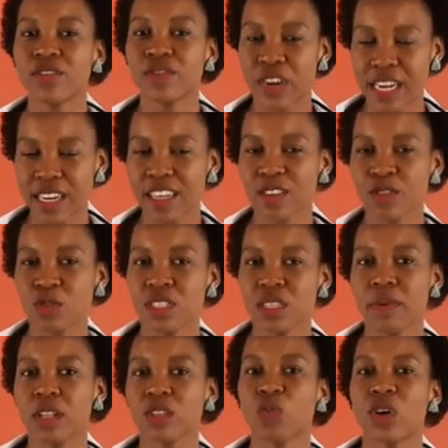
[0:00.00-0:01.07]
Franklin
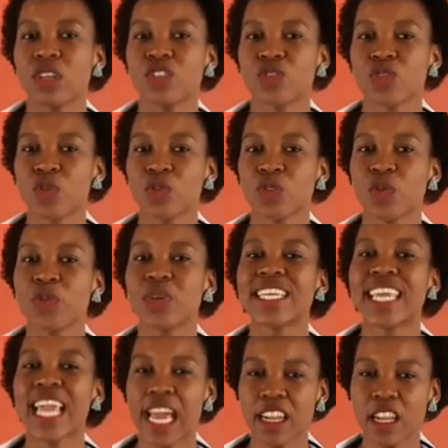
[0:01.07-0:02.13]
Roosevelt once wrote, we
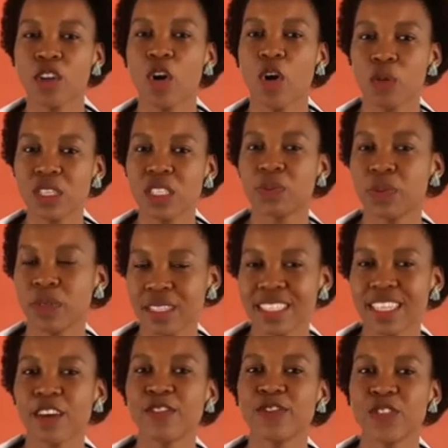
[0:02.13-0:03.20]
cannot always
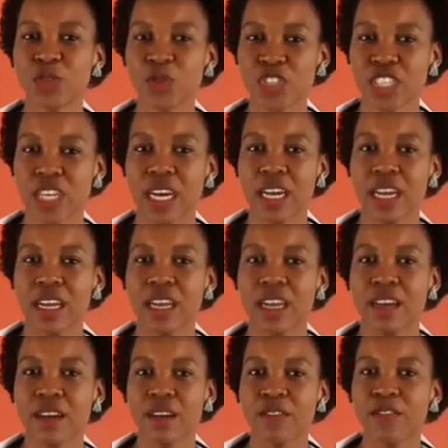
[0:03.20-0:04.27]
build our future
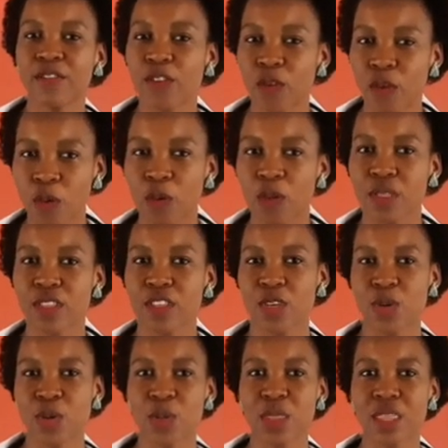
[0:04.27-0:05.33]
for the
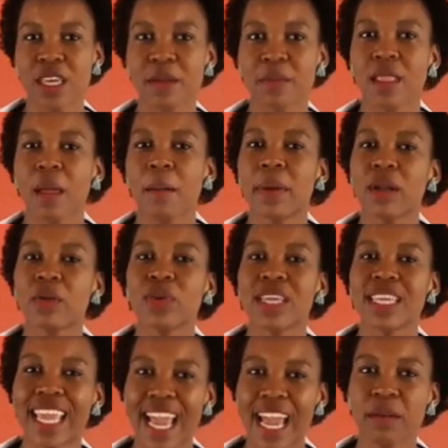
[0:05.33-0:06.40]
youth, but we
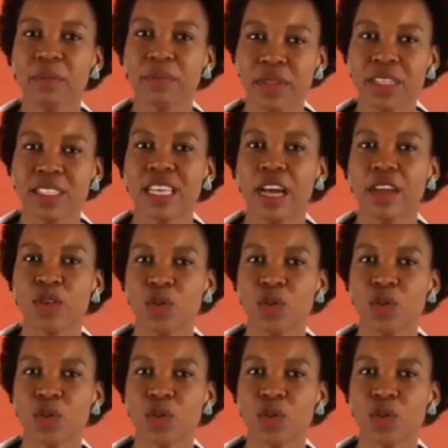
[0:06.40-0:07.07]
can build our